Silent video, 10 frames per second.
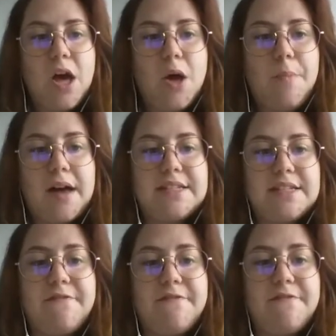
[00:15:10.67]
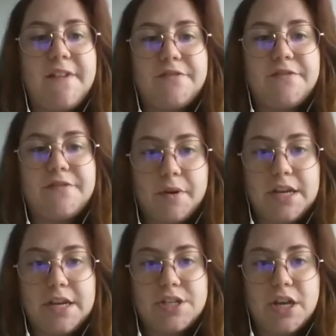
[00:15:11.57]
about the effect of
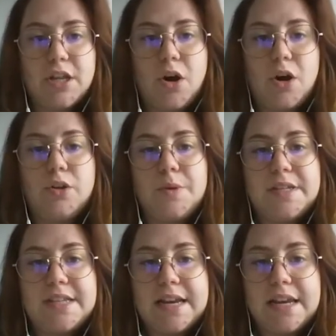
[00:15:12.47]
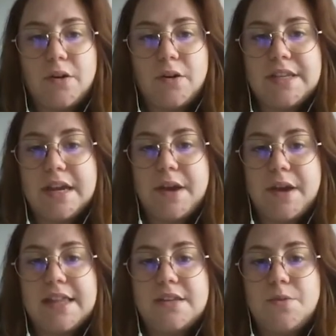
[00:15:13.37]
carbonation on recycled concrete
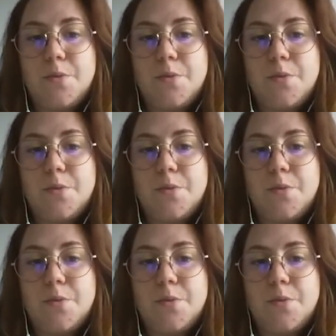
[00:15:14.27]
aggregate